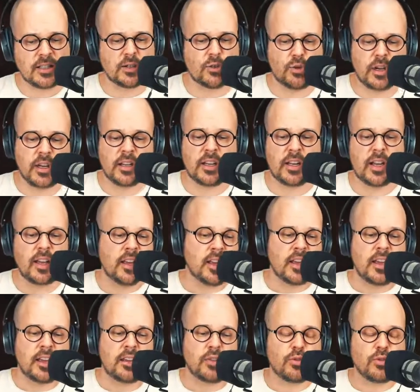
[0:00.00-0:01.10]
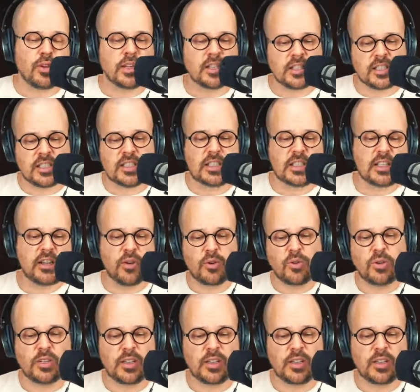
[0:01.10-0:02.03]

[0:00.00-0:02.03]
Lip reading: You can see all